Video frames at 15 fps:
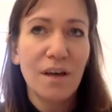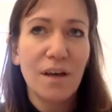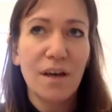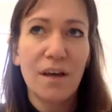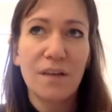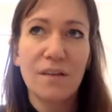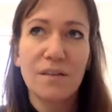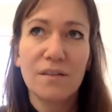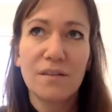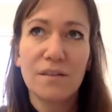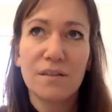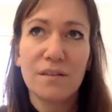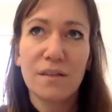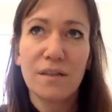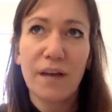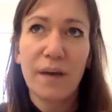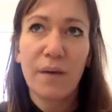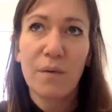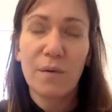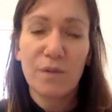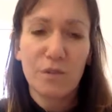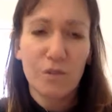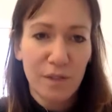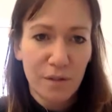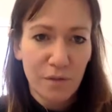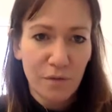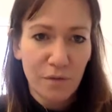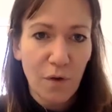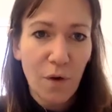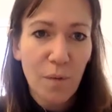and how we want to
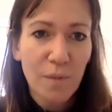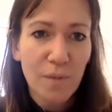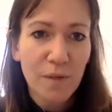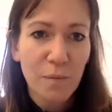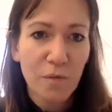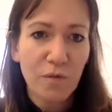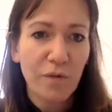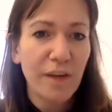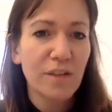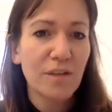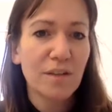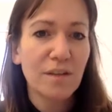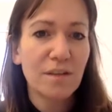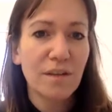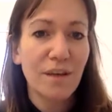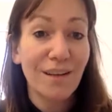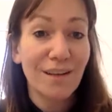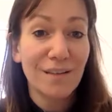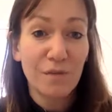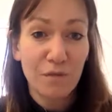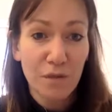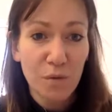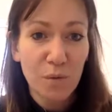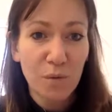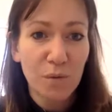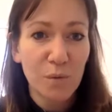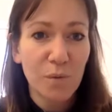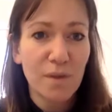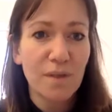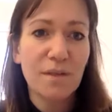transform this profession and
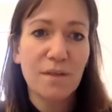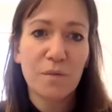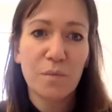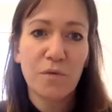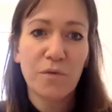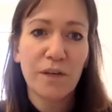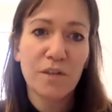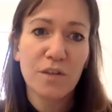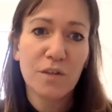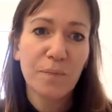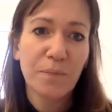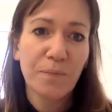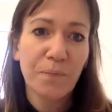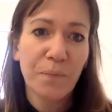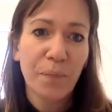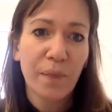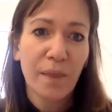individuals within this profession.